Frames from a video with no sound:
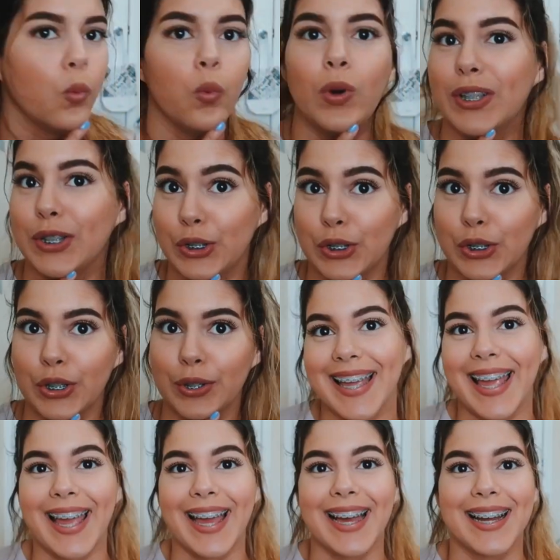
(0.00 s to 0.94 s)
Windsor.
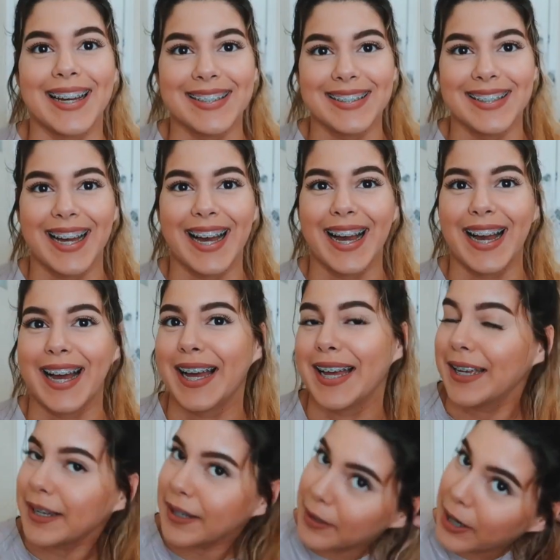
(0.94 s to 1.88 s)
And
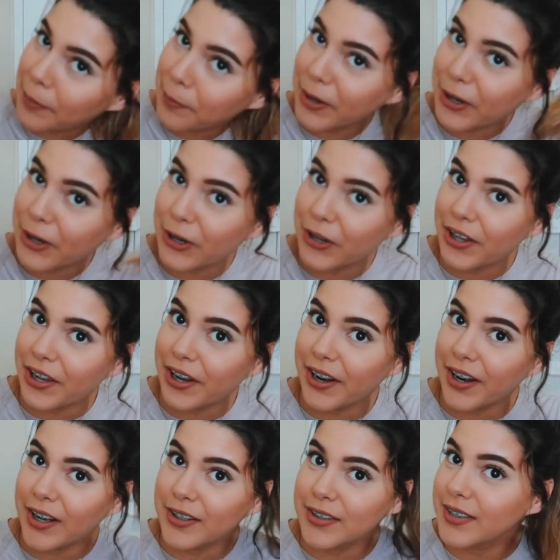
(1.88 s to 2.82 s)
I got my curly
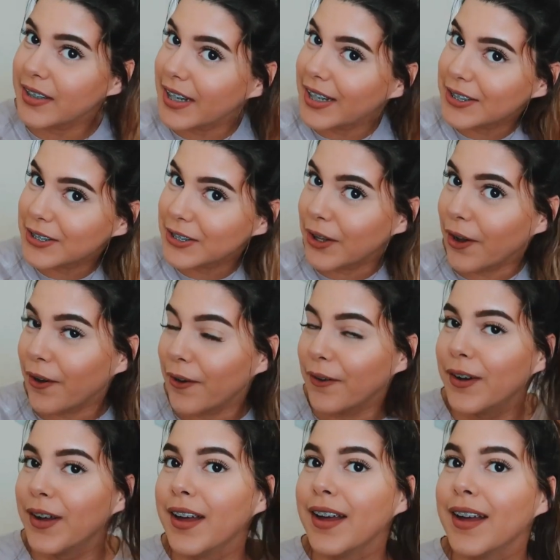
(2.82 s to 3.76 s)
hair out today,
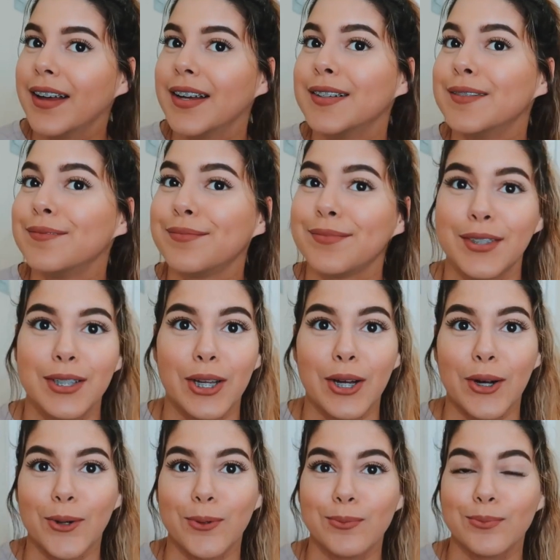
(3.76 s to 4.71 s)
so, you
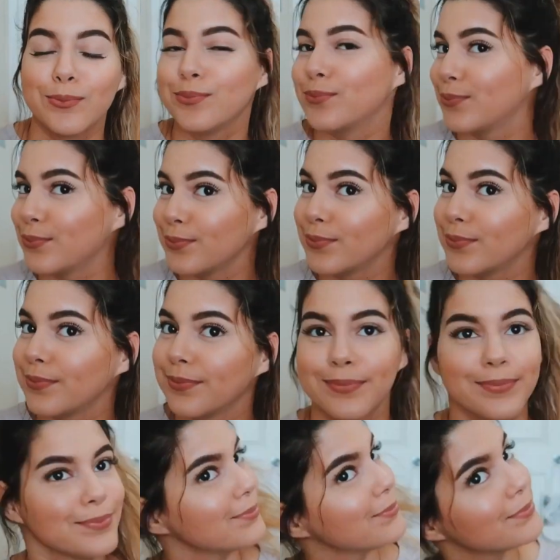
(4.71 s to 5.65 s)
know,
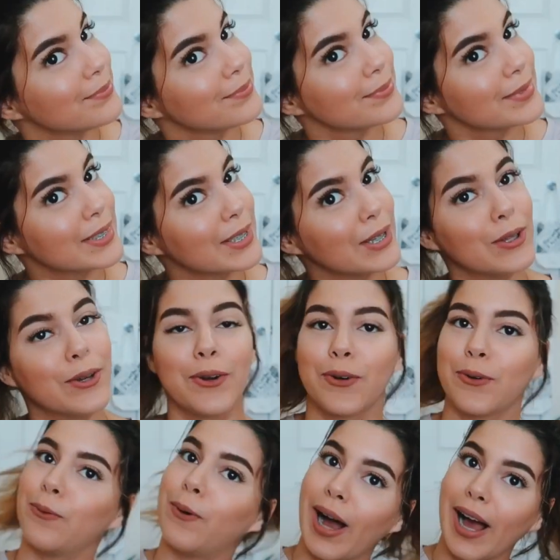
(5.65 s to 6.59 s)
it's a
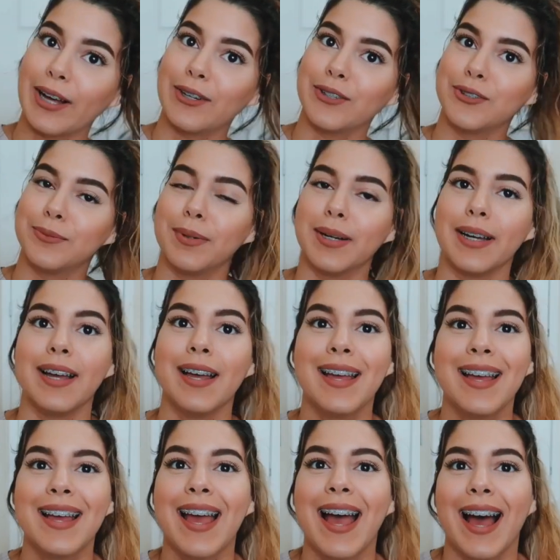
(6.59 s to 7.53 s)
little wild, but
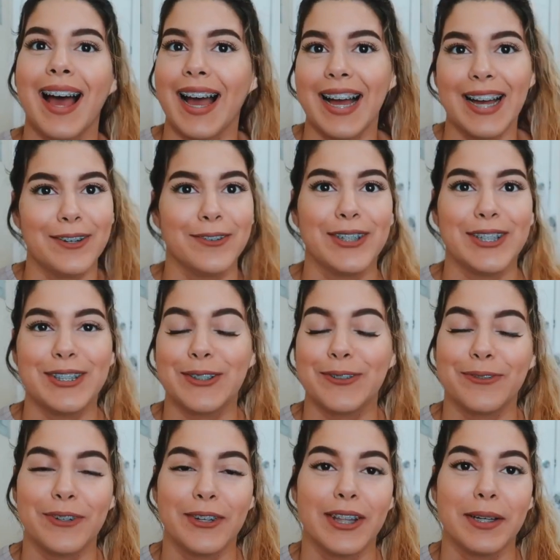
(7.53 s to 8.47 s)
I really
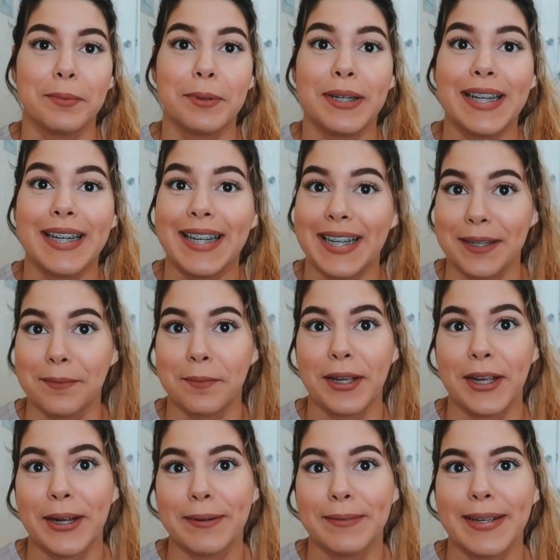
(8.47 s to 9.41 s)
don't feel like putting heat in
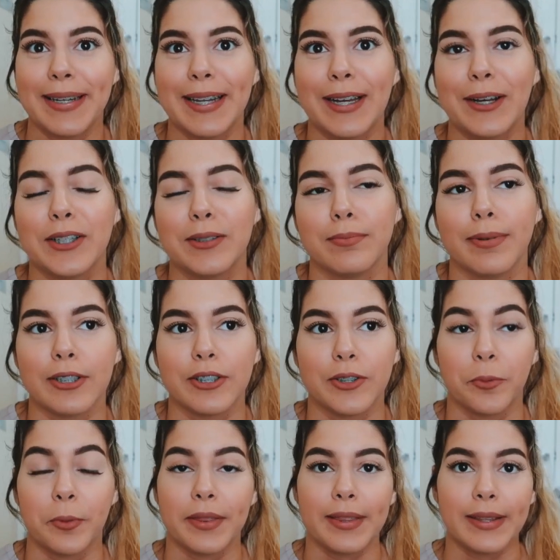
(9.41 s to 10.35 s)
my hair right now,
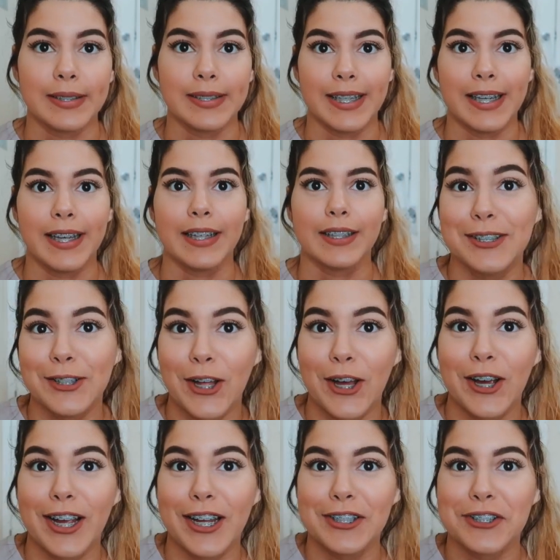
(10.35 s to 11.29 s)
especially with this heat. It's a
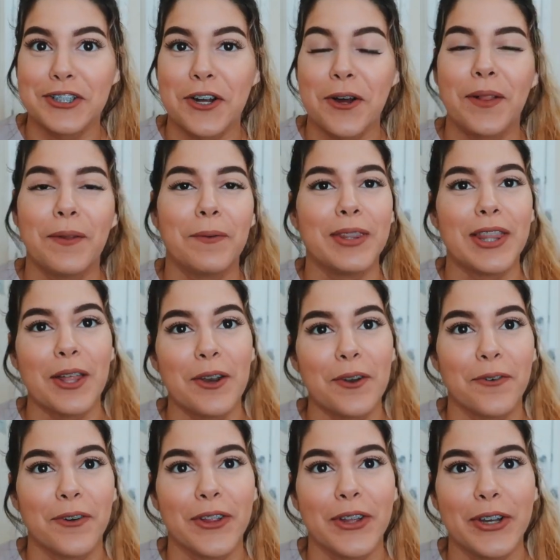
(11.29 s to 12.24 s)
long intro. Without
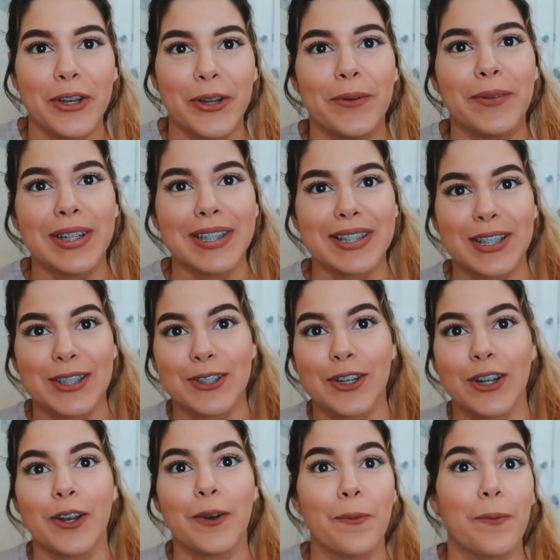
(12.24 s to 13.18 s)
no further ado, let's get
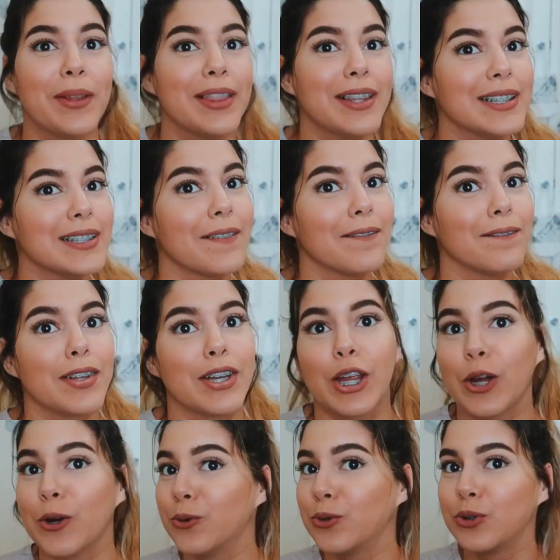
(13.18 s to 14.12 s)
started with this
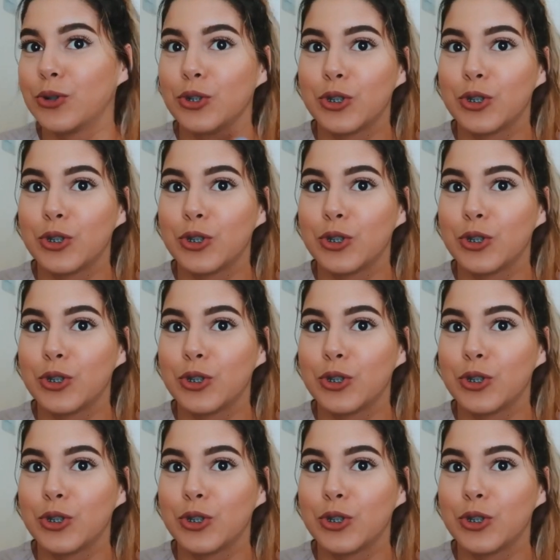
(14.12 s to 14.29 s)
video.